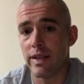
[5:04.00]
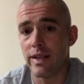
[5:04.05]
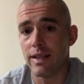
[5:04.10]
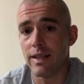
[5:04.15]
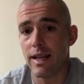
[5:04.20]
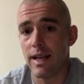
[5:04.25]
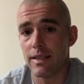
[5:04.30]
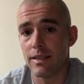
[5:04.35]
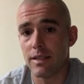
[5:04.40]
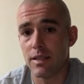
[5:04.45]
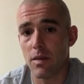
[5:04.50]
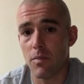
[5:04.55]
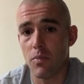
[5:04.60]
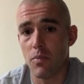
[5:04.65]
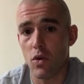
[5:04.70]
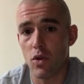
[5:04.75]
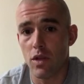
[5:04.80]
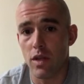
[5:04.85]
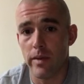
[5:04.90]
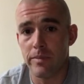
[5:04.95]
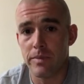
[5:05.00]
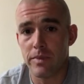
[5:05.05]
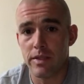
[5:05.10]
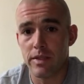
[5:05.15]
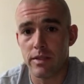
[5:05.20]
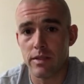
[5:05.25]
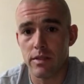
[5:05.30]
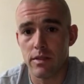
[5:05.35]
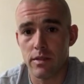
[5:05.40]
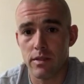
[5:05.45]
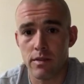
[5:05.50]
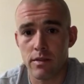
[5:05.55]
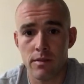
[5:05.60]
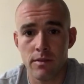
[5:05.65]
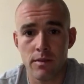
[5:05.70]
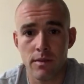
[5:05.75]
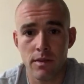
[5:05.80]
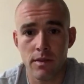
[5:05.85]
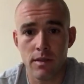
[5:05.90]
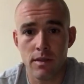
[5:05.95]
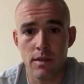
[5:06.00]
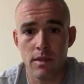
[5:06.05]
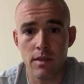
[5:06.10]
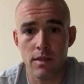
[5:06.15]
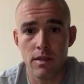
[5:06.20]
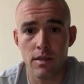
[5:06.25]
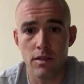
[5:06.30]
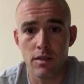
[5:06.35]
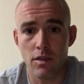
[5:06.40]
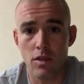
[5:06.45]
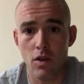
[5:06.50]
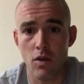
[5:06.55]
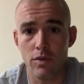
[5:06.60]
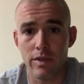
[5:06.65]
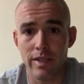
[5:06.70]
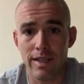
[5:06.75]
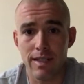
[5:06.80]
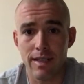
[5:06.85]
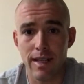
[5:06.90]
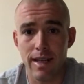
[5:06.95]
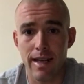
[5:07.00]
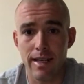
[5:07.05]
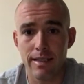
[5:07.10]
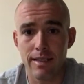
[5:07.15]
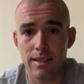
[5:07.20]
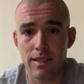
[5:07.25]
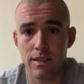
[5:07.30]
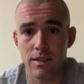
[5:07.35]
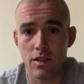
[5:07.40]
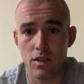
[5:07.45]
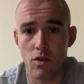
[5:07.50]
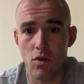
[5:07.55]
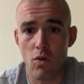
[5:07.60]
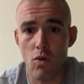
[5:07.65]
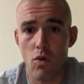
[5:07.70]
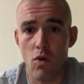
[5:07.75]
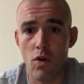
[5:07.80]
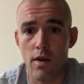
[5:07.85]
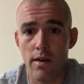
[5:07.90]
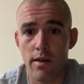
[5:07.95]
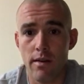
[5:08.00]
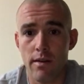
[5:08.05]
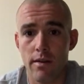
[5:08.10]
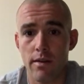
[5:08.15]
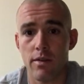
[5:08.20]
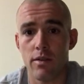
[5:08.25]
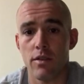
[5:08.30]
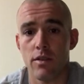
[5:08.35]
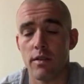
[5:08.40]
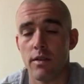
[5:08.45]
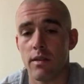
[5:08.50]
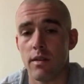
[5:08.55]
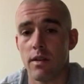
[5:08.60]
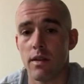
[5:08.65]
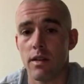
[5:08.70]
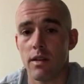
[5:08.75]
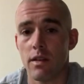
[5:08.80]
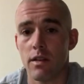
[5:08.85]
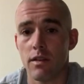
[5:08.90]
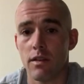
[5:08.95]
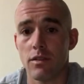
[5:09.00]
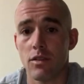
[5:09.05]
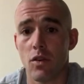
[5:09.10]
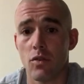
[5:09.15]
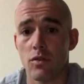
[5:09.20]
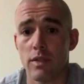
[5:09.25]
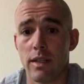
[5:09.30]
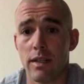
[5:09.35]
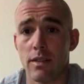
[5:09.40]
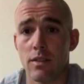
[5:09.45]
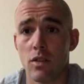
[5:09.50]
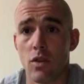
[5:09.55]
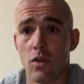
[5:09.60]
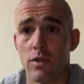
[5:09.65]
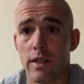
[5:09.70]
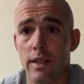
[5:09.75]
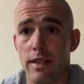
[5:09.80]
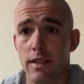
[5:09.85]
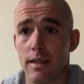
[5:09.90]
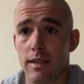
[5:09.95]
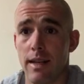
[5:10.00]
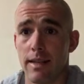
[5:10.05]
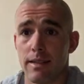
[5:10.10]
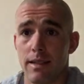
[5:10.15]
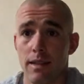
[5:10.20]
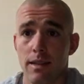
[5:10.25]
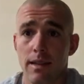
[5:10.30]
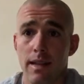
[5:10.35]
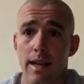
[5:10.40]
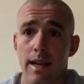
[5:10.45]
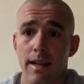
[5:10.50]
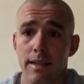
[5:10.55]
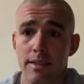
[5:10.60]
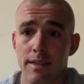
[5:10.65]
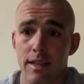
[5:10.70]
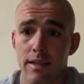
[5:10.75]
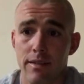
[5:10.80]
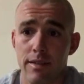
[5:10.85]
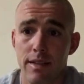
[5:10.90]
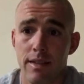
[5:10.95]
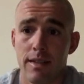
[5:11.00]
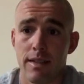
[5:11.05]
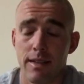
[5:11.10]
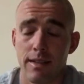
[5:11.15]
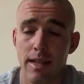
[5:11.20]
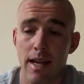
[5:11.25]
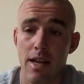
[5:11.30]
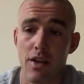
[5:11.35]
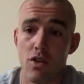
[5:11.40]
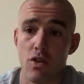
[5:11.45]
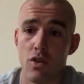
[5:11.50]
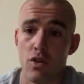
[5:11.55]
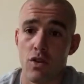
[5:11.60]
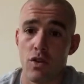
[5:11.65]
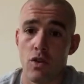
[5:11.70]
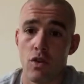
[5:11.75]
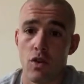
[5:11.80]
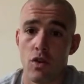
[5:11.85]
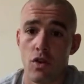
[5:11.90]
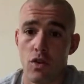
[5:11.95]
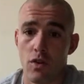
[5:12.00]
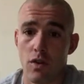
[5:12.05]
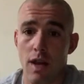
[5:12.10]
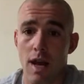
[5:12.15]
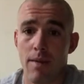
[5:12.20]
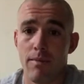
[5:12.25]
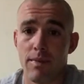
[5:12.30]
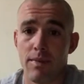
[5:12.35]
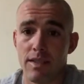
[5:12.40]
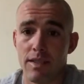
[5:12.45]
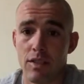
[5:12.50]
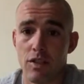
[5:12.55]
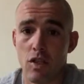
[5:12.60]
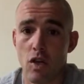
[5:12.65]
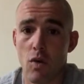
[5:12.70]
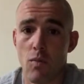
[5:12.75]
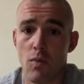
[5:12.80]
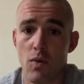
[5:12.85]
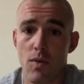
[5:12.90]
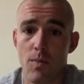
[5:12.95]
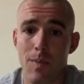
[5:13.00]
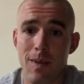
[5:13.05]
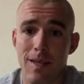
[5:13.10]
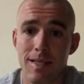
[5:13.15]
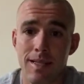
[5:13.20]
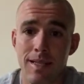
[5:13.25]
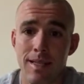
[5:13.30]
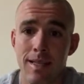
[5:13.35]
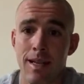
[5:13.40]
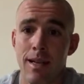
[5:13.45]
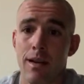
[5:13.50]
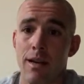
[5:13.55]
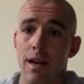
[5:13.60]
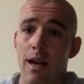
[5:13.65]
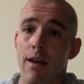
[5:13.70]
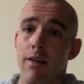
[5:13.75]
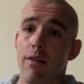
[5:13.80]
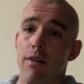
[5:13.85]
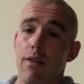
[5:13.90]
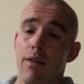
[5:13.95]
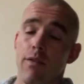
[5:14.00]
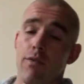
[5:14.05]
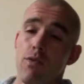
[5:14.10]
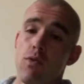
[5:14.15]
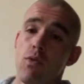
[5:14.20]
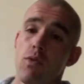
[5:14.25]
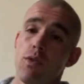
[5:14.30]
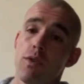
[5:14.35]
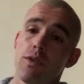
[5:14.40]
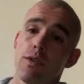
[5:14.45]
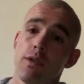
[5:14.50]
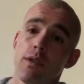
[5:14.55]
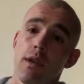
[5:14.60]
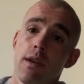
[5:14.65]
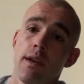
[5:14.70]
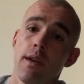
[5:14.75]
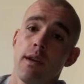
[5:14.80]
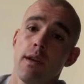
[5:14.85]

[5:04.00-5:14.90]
don't neglect the pull-ups don't neglect the core don't don't neglect the legs and everything like that you could you could obviously throw burpees in there uh, of course